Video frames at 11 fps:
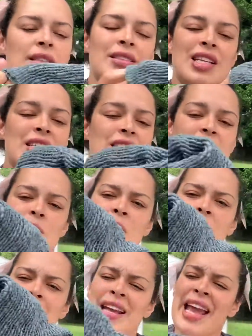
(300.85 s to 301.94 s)
doesn't
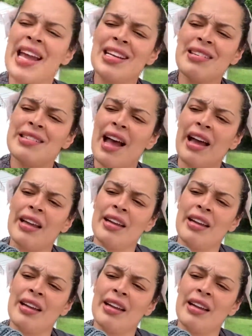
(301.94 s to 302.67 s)
smell, hand dyed.